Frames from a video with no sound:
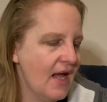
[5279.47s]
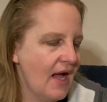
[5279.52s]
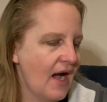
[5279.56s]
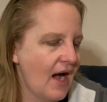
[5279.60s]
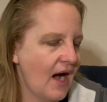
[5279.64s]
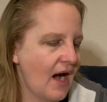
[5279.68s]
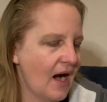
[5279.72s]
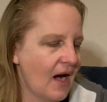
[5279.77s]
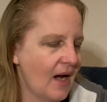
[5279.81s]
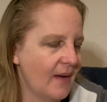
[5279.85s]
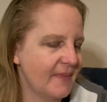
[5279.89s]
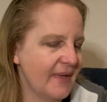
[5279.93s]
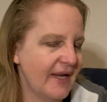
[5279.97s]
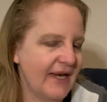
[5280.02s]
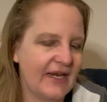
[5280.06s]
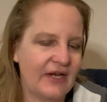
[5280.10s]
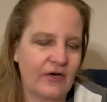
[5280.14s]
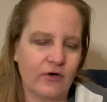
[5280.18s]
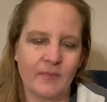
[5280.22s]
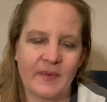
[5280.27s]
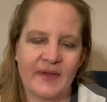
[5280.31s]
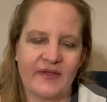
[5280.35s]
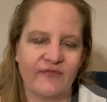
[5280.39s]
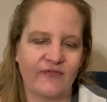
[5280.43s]
And
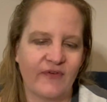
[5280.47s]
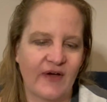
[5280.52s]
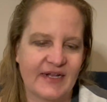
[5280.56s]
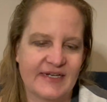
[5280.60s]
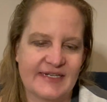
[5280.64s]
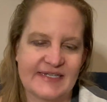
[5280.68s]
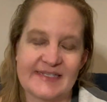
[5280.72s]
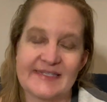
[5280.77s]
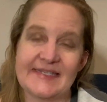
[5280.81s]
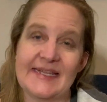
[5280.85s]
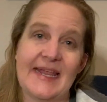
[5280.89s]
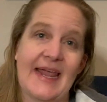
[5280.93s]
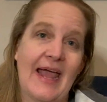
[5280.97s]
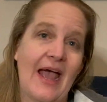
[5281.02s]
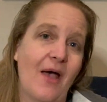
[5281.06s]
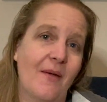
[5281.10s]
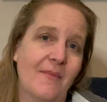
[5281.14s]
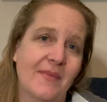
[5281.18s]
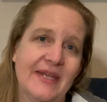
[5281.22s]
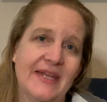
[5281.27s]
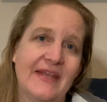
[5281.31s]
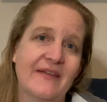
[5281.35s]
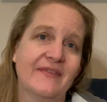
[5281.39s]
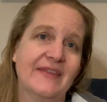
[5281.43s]
it'll be fun to see how
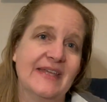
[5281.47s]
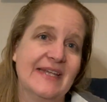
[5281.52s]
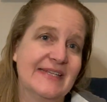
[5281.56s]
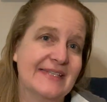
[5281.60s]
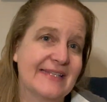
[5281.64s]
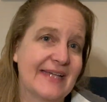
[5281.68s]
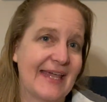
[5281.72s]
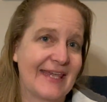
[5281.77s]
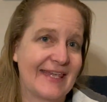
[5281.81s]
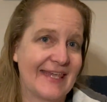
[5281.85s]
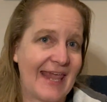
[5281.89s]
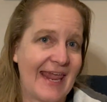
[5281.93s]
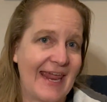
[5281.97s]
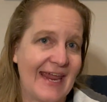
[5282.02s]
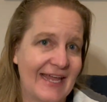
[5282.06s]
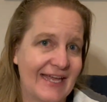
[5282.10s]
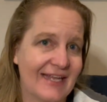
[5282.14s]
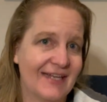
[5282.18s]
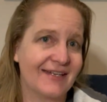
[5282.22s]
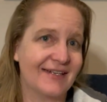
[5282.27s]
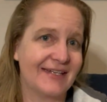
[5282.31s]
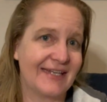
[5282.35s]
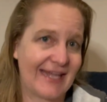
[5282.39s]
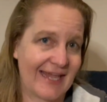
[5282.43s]
many of these I
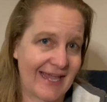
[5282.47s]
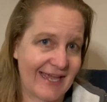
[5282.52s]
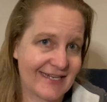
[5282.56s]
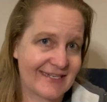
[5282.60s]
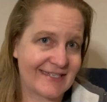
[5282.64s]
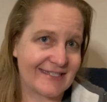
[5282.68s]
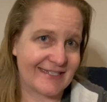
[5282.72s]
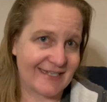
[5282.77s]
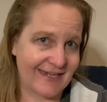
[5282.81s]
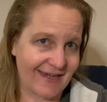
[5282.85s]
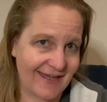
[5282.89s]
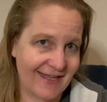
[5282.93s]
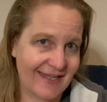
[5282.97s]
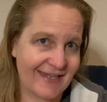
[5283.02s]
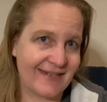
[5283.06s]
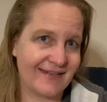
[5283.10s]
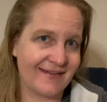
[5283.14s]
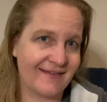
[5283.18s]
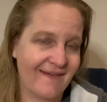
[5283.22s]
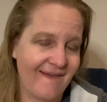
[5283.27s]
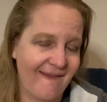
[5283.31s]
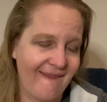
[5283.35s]
can get done.